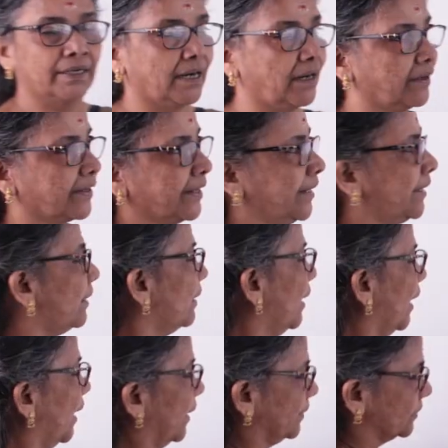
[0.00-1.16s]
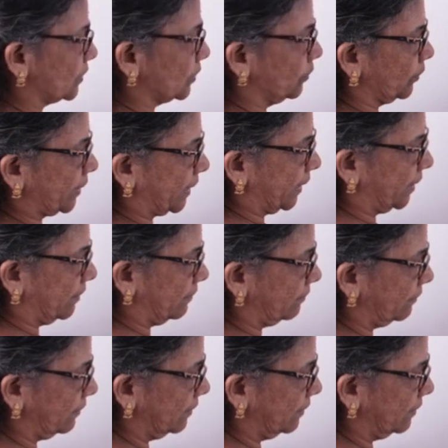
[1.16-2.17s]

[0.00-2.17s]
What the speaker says: already, and so here